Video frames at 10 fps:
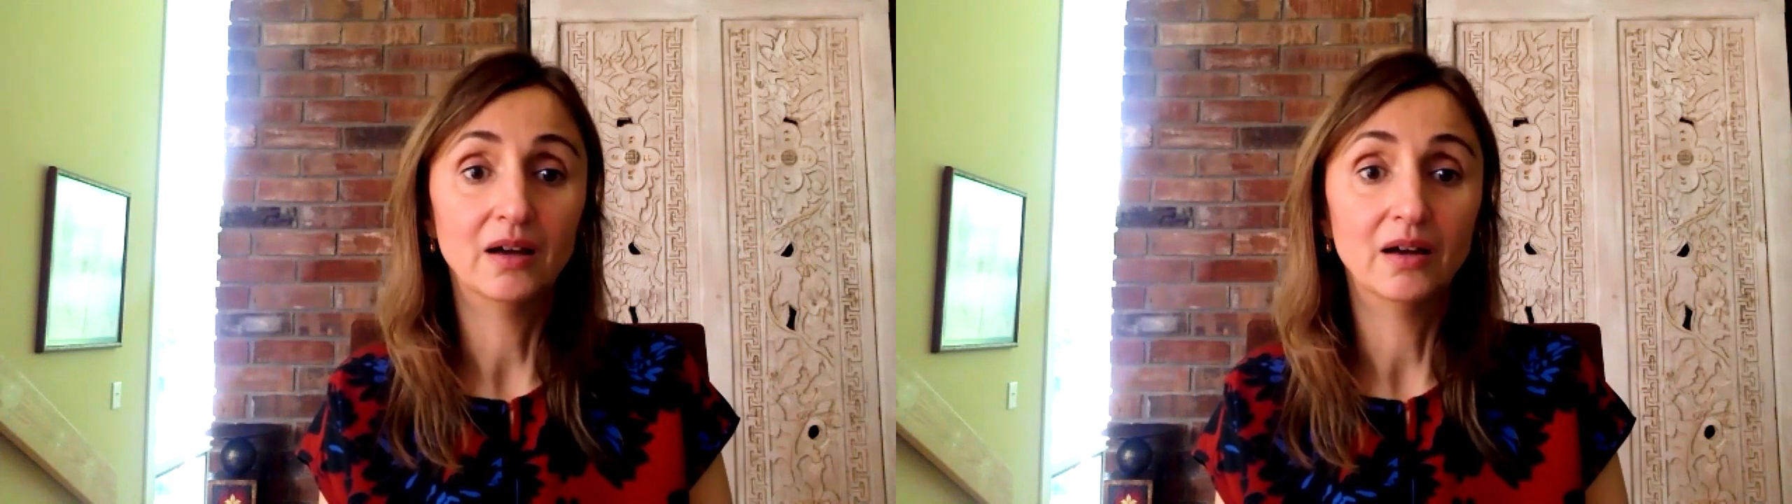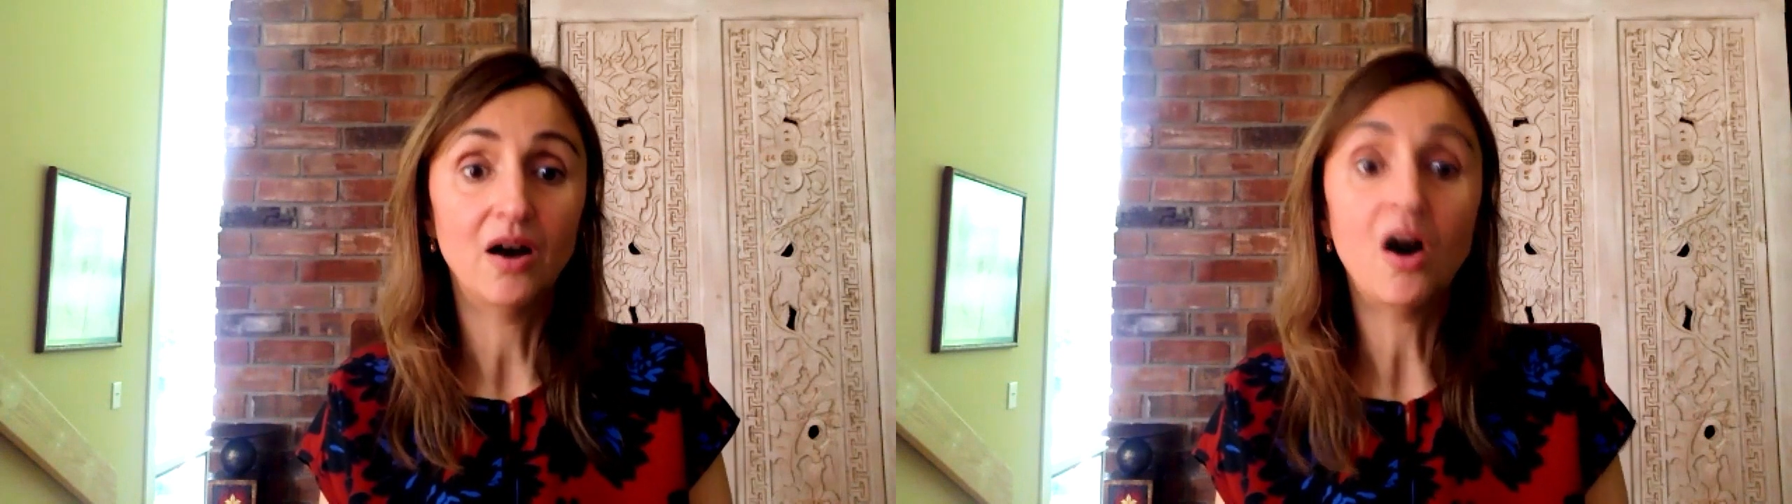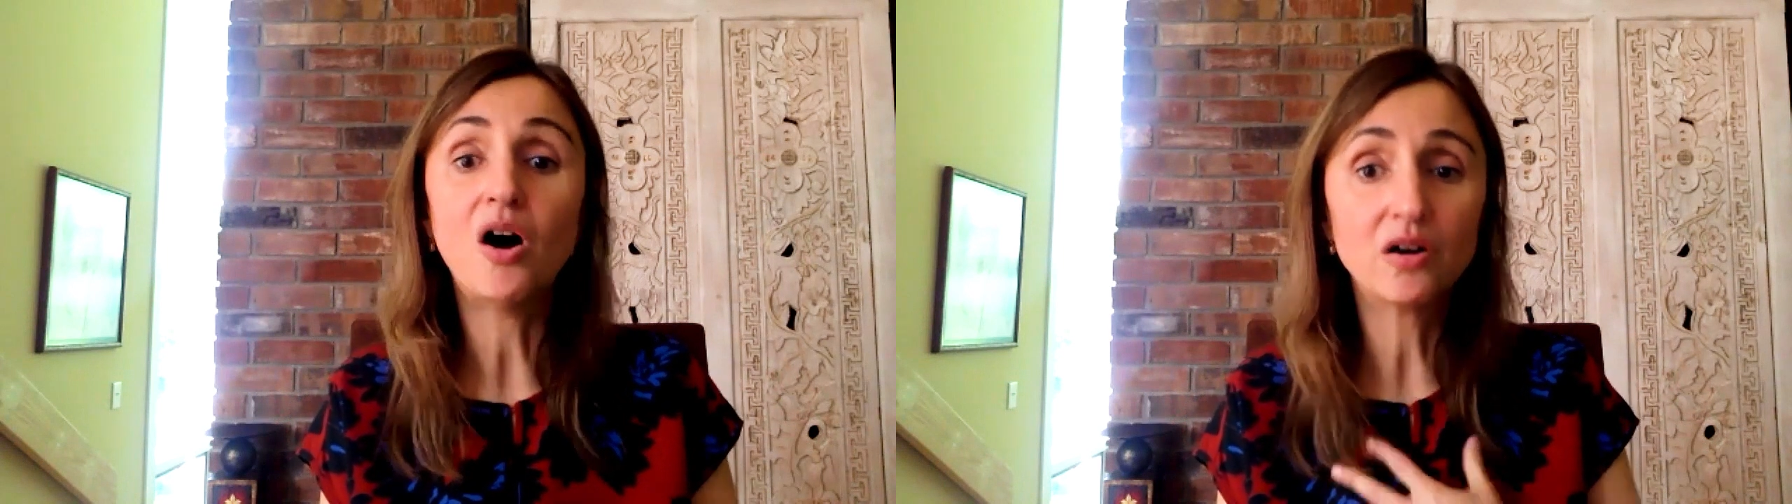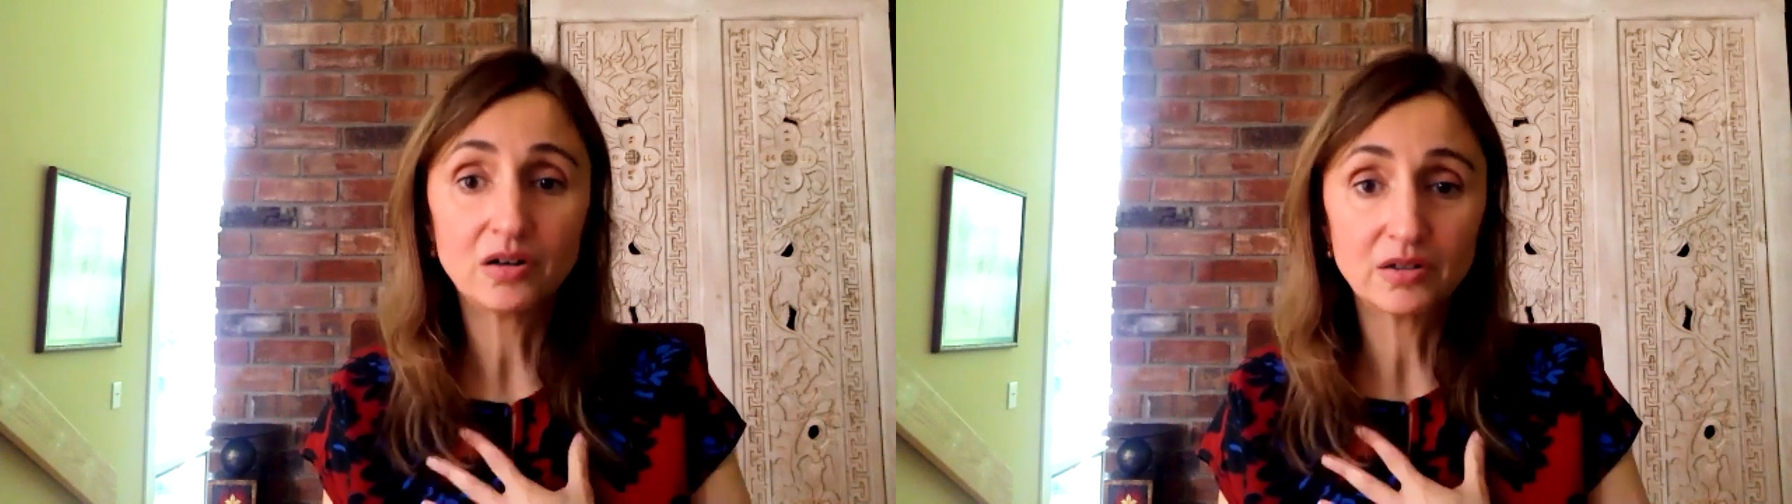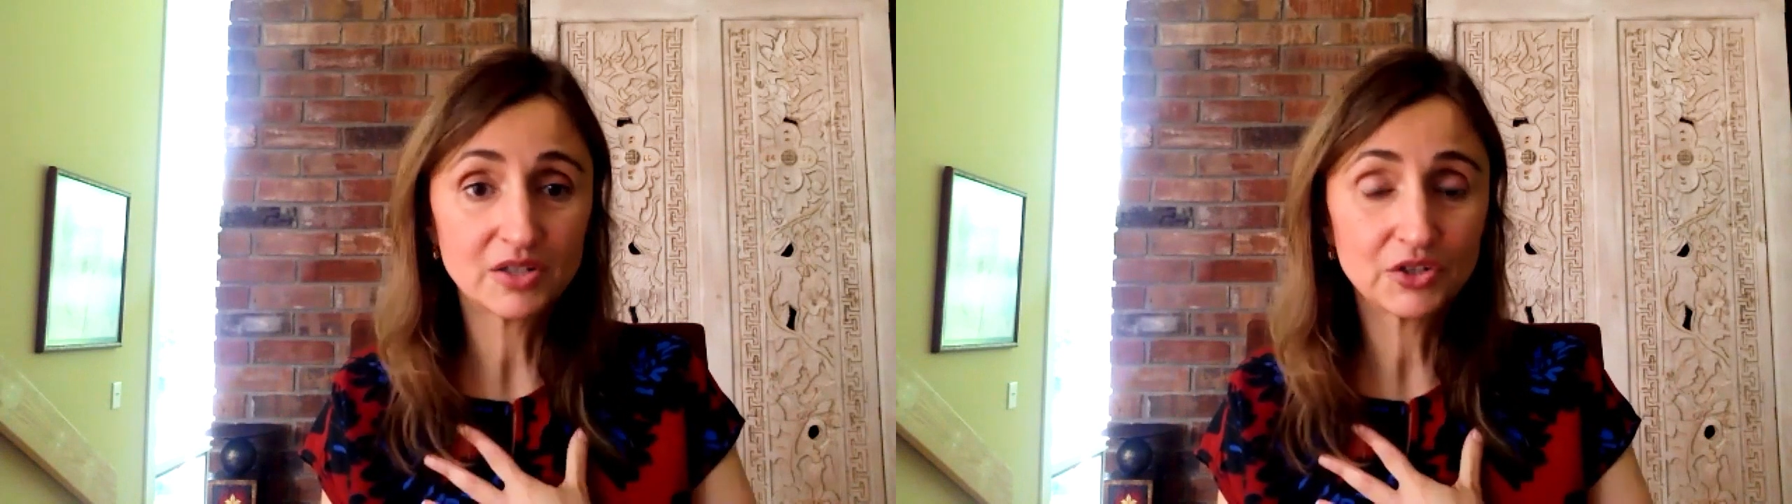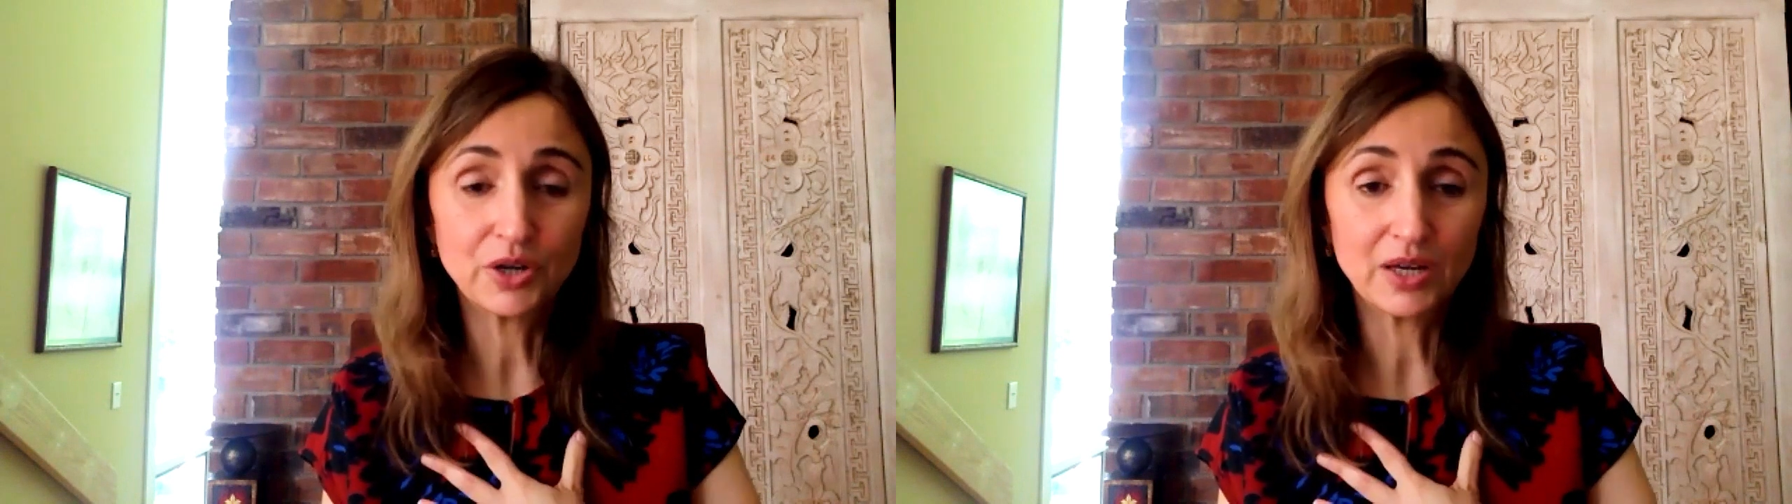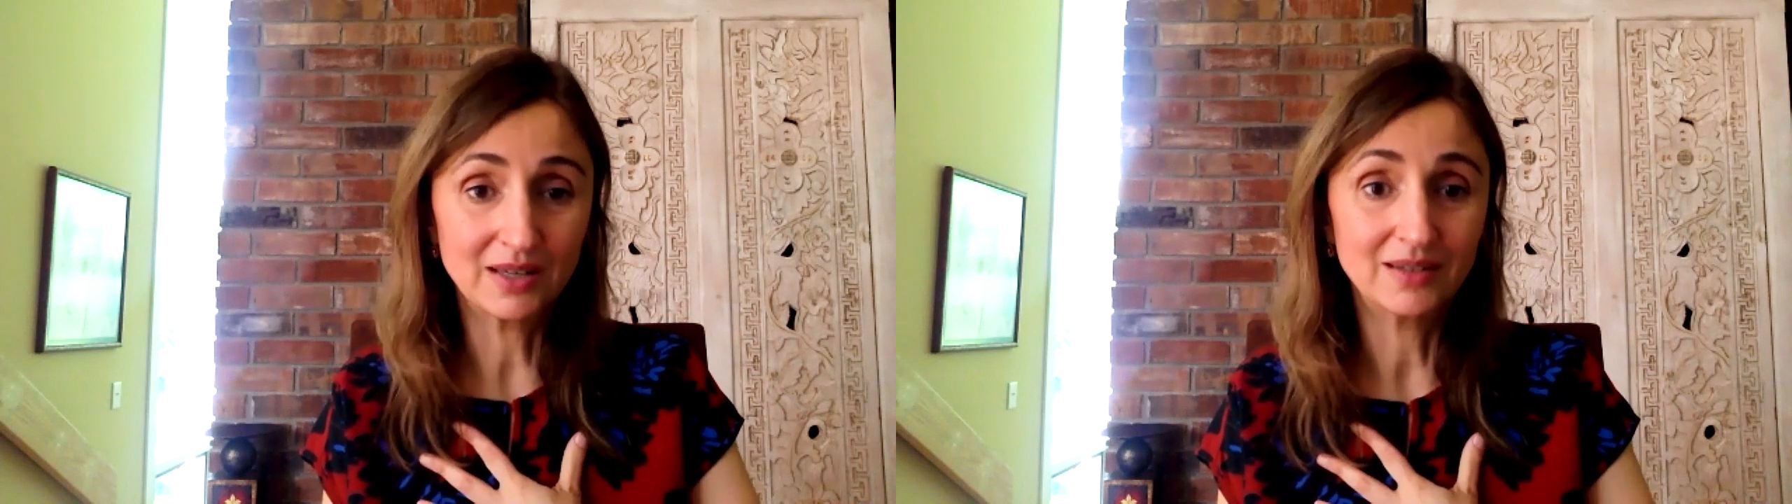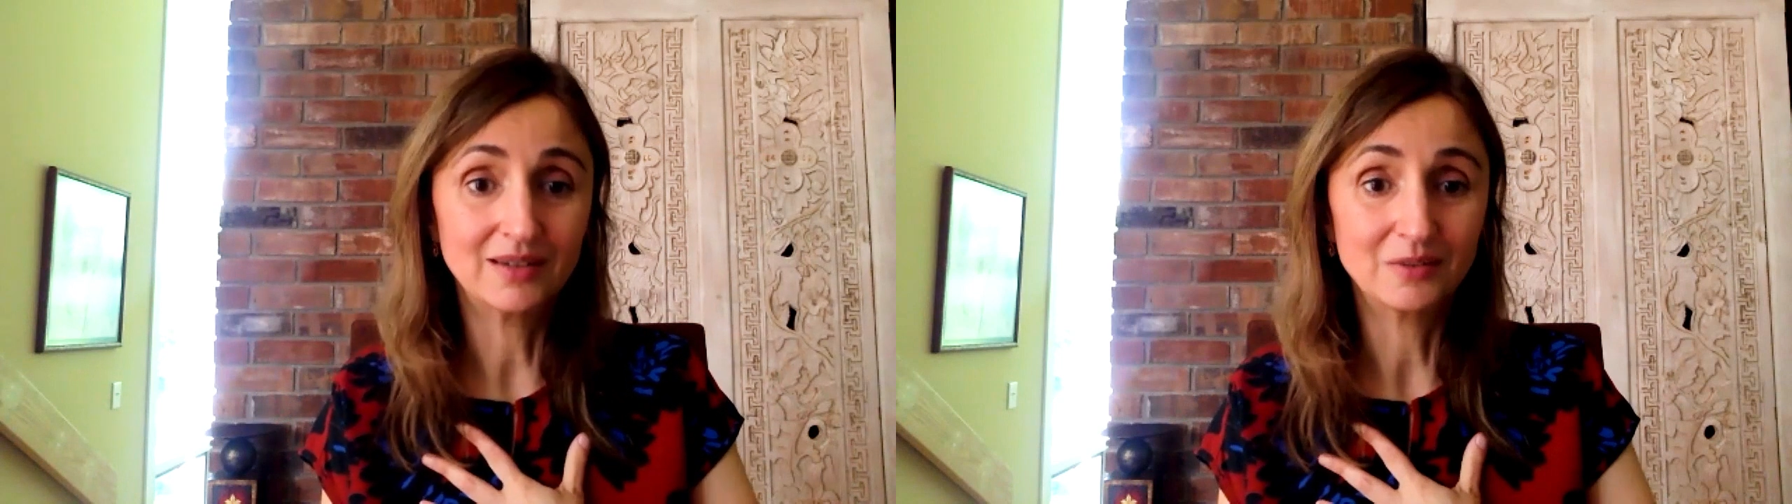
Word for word: horror stricken